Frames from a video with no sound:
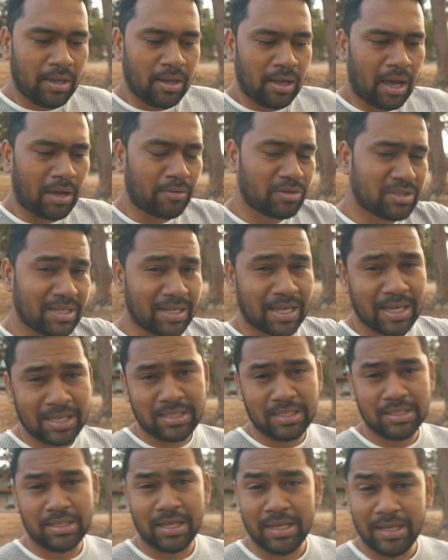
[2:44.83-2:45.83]
I was
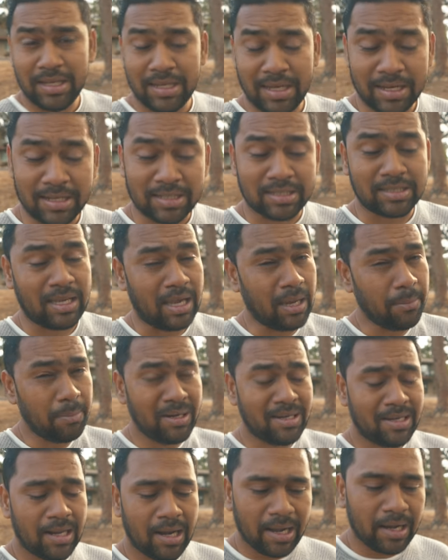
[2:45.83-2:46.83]
engaging the indicators a
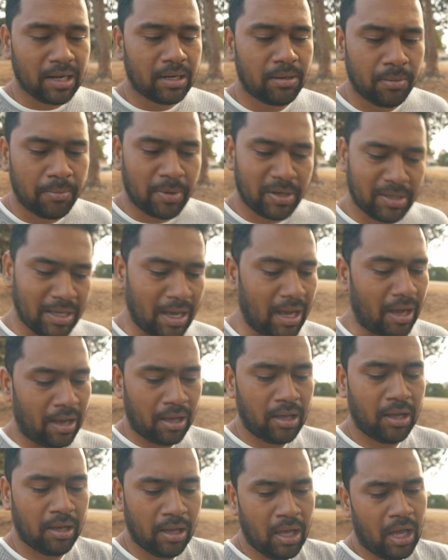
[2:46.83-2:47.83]
bit delayed. But yeah,
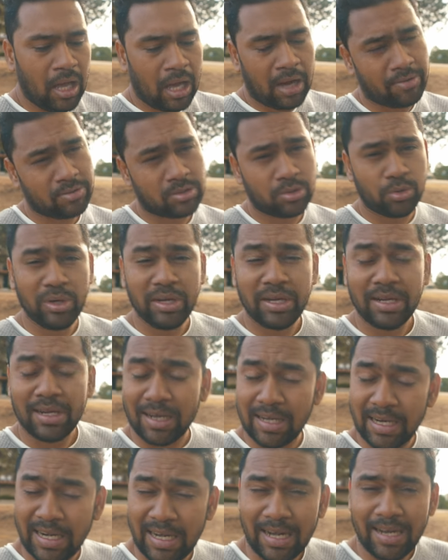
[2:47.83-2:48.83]
I was doing it
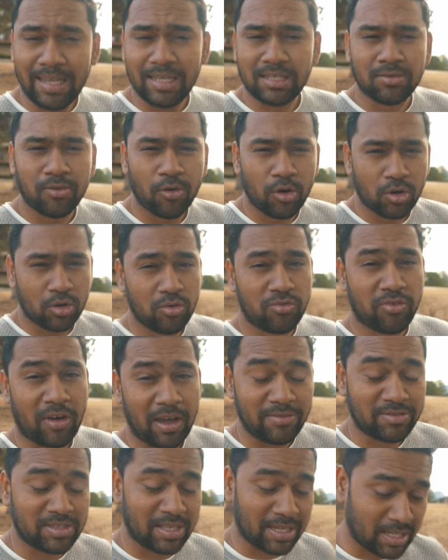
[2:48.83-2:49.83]
at least 4 to
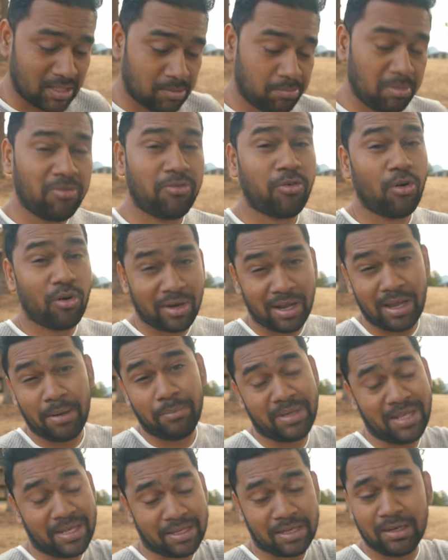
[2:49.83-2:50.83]
5 seconds before I
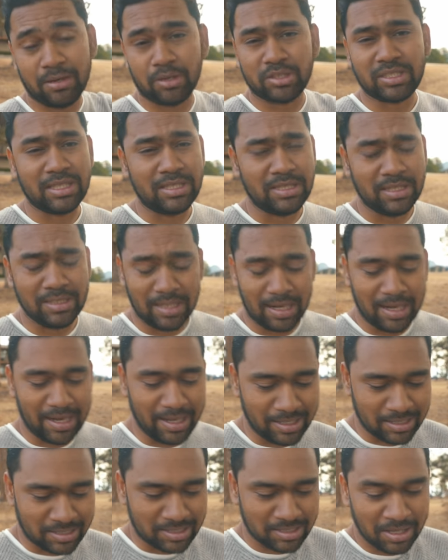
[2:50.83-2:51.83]
am taking or changing the
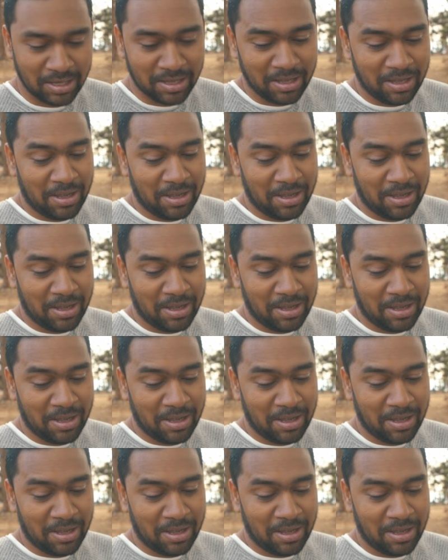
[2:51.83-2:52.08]
lanes.